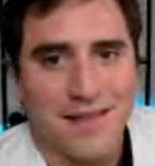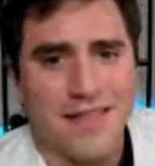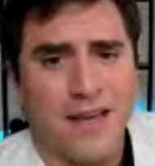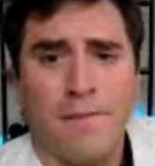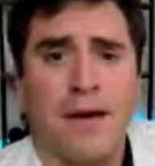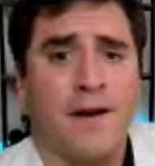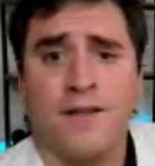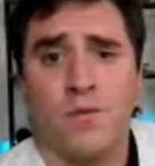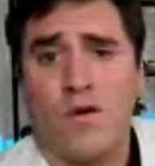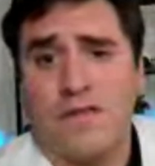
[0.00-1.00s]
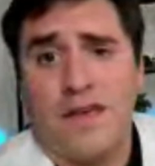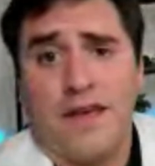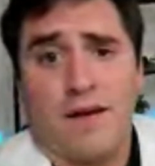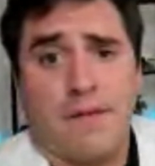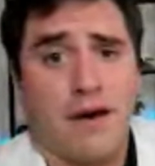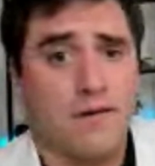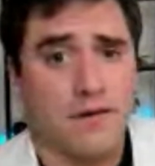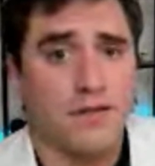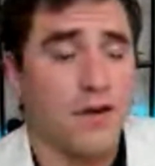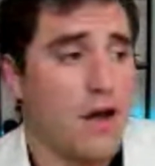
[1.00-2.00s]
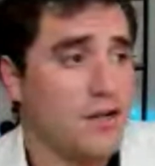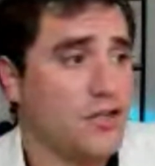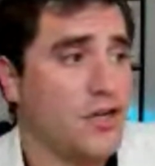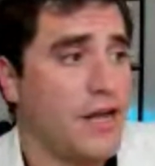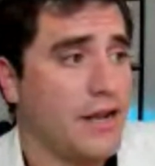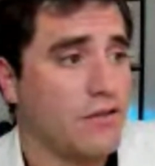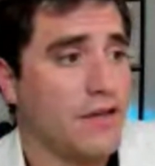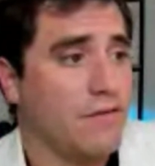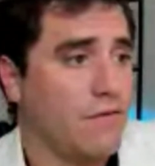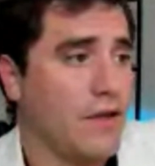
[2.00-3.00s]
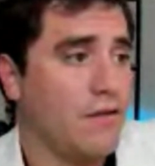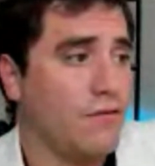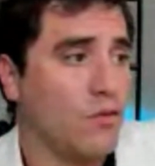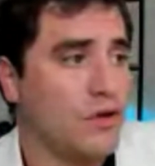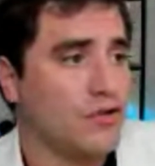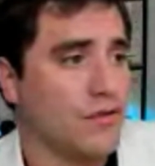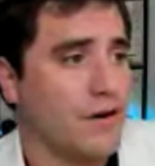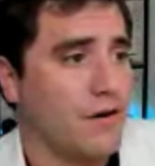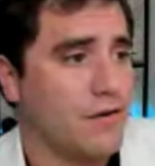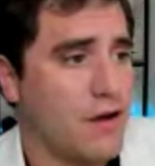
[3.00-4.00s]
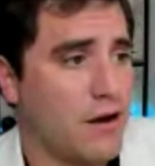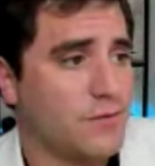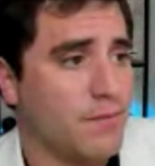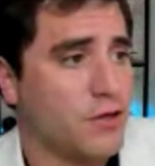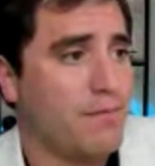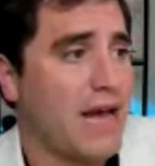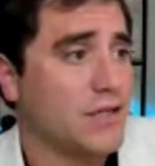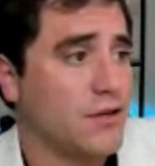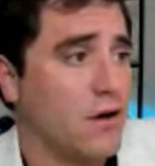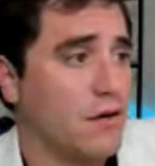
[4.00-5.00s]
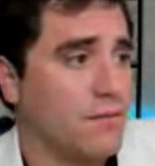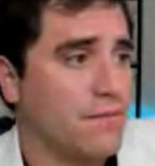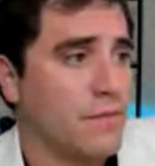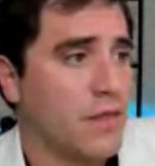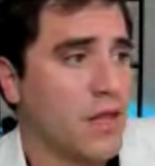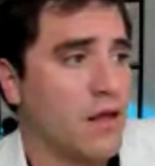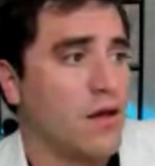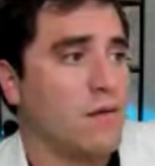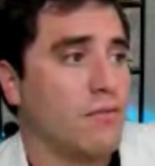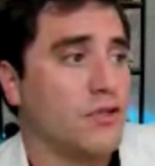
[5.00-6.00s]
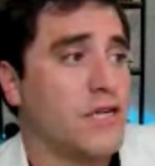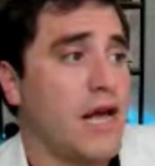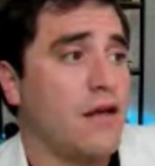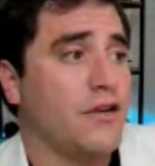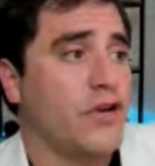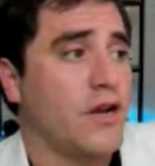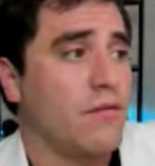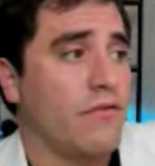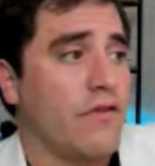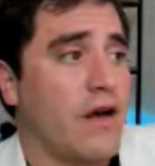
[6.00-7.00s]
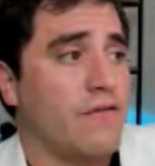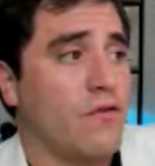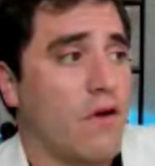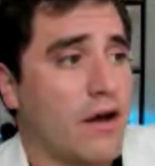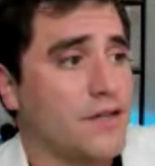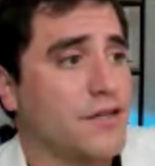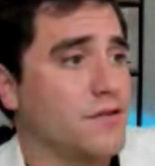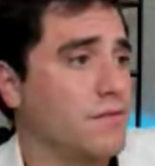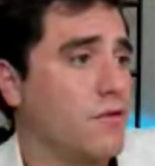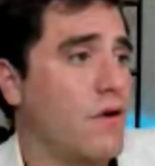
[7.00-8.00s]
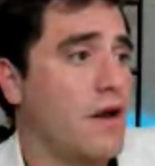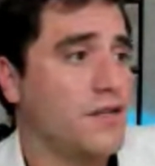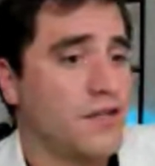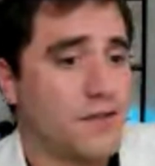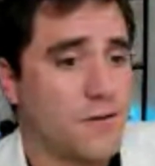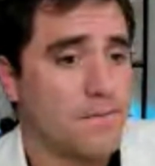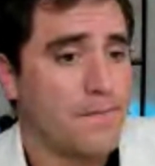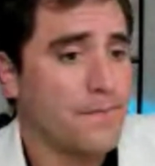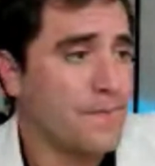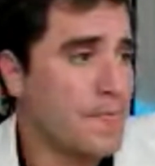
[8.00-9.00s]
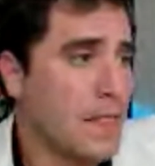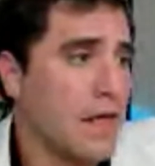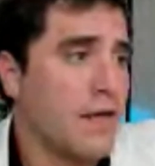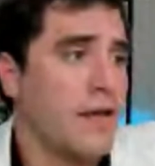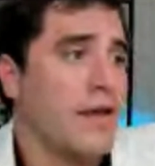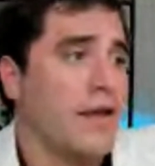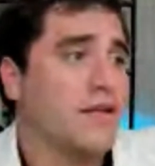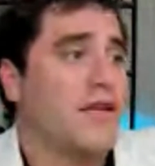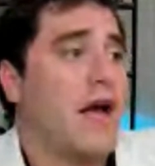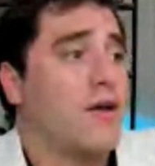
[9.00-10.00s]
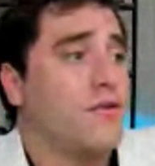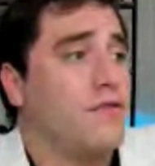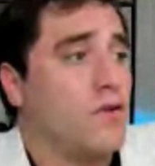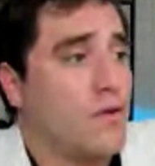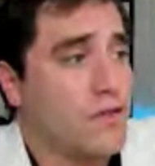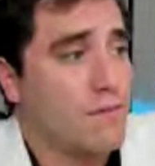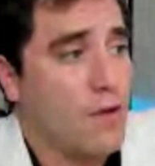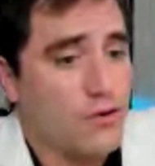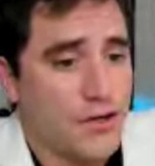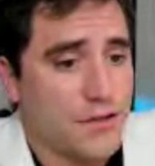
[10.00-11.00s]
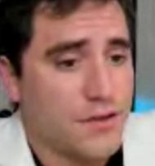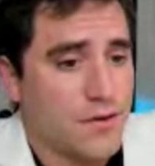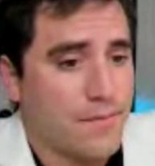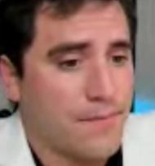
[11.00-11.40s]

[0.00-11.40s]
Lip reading: Think about it. It's worth thinking about. It's not as genetically influential. They're not as much passed on. Personality trait number 5, neuroticism. Neuroticism is how you deal with emotions.